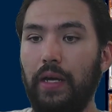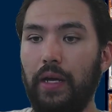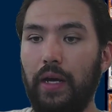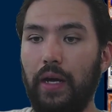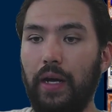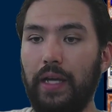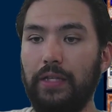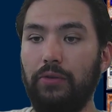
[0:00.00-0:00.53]

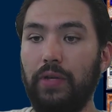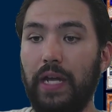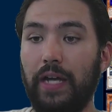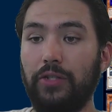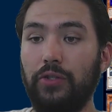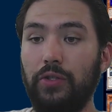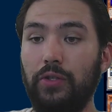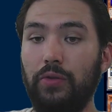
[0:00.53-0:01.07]
And you can
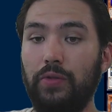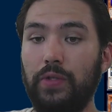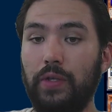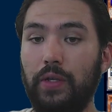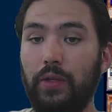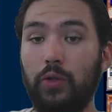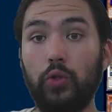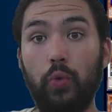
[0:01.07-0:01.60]
actually use
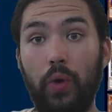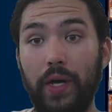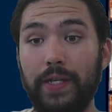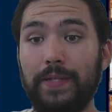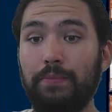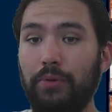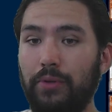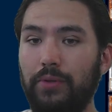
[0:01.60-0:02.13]
it
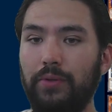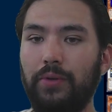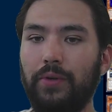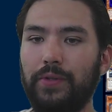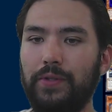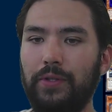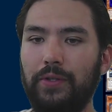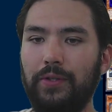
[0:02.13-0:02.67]
twice per
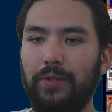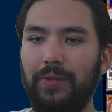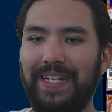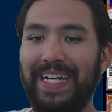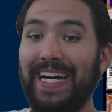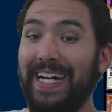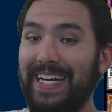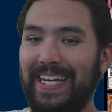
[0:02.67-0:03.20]
duel, so you can do
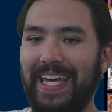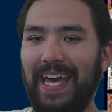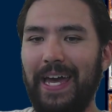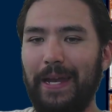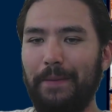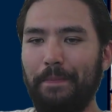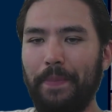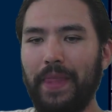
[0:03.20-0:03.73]
it
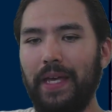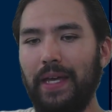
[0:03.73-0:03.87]
again.